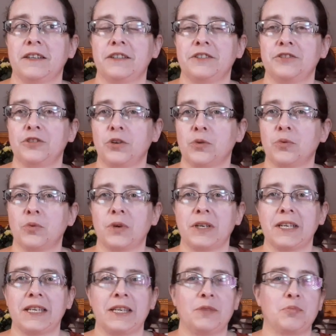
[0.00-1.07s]
know what
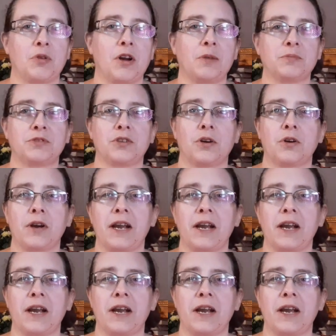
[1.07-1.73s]
any prompts are.